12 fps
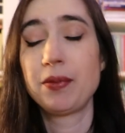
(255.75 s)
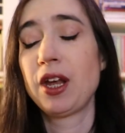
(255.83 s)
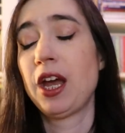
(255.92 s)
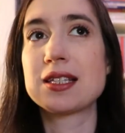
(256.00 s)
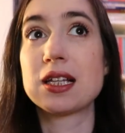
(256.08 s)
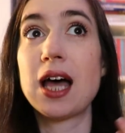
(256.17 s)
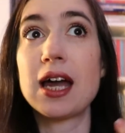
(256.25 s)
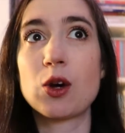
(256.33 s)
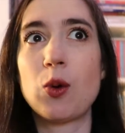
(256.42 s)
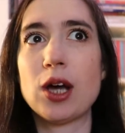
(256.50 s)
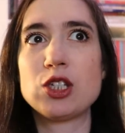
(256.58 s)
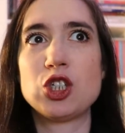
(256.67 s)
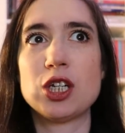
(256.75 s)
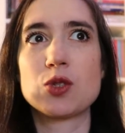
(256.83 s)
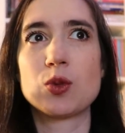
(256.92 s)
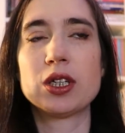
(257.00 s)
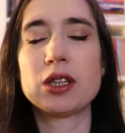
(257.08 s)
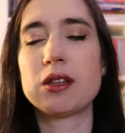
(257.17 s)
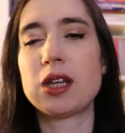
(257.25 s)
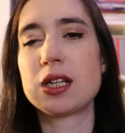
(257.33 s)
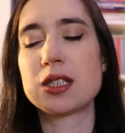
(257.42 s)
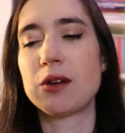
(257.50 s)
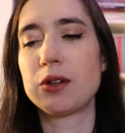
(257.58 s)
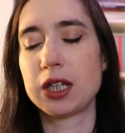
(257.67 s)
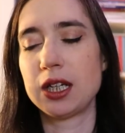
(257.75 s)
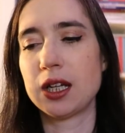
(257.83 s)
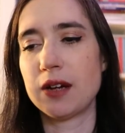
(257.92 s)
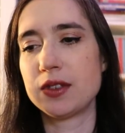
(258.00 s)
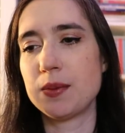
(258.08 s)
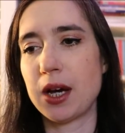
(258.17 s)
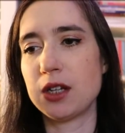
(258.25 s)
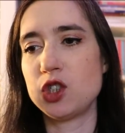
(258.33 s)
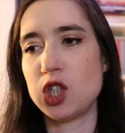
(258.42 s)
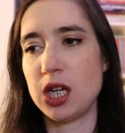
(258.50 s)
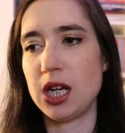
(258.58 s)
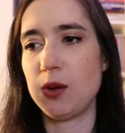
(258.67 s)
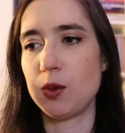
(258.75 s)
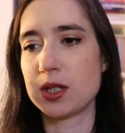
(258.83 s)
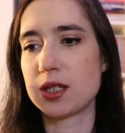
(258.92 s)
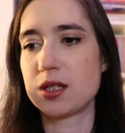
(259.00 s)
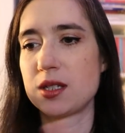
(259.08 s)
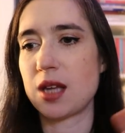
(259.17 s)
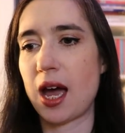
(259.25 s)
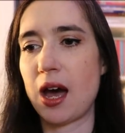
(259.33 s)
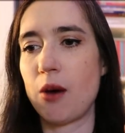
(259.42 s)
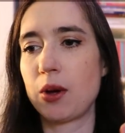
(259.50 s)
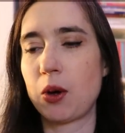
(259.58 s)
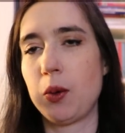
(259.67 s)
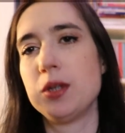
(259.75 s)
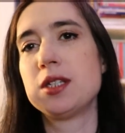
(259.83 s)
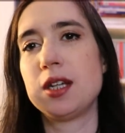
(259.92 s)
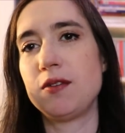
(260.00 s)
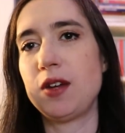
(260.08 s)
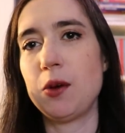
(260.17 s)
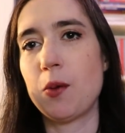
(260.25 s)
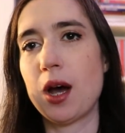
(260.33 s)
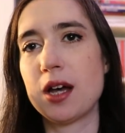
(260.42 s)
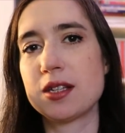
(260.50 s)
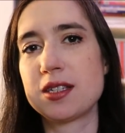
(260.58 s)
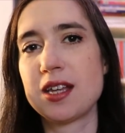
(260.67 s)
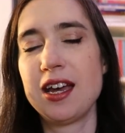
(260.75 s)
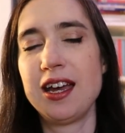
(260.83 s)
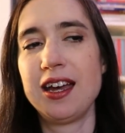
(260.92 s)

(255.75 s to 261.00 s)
He has a lot of questions. One of the things I really loved about Jeannie was how inquisitive he was.